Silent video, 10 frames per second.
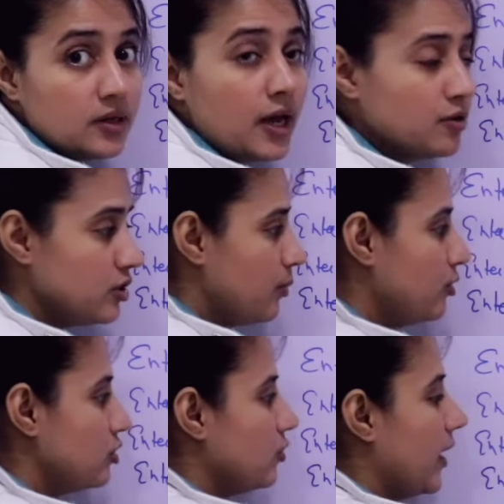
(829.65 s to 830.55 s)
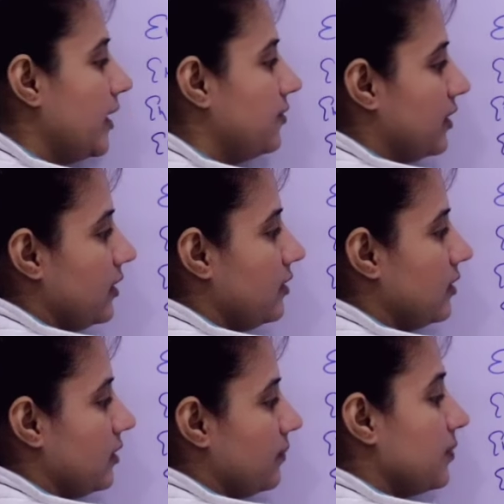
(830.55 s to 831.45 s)
Now suppose you are
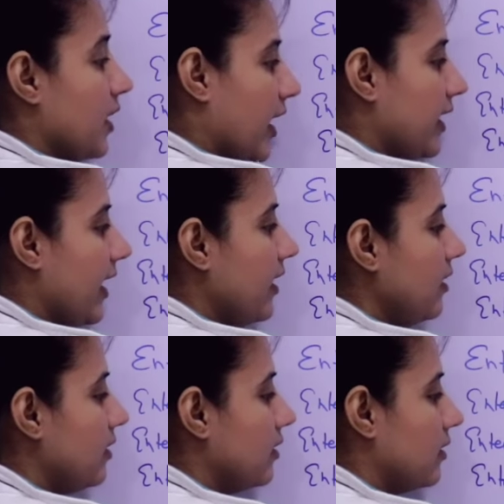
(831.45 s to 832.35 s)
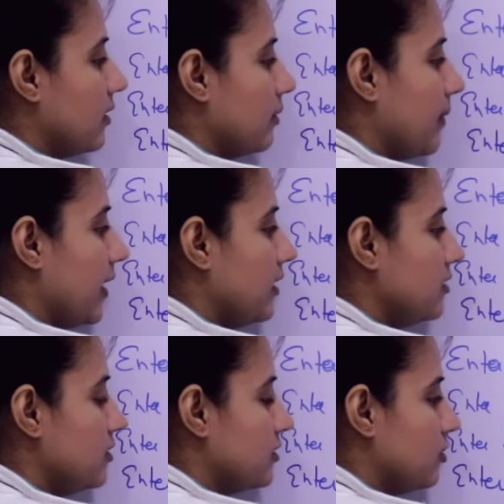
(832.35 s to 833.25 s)
entering again
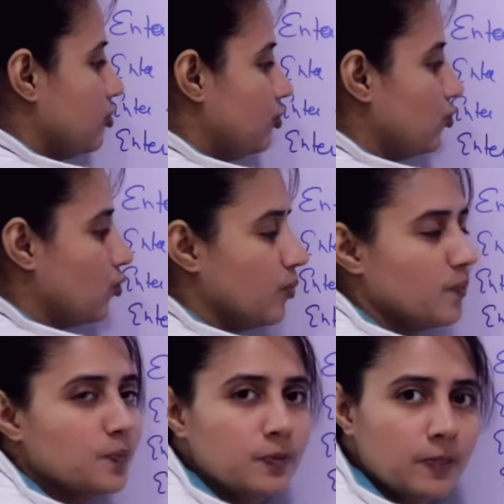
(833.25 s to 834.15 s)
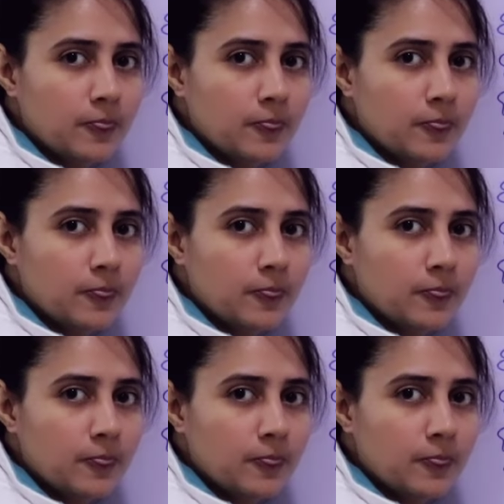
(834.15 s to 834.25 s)
minus 2,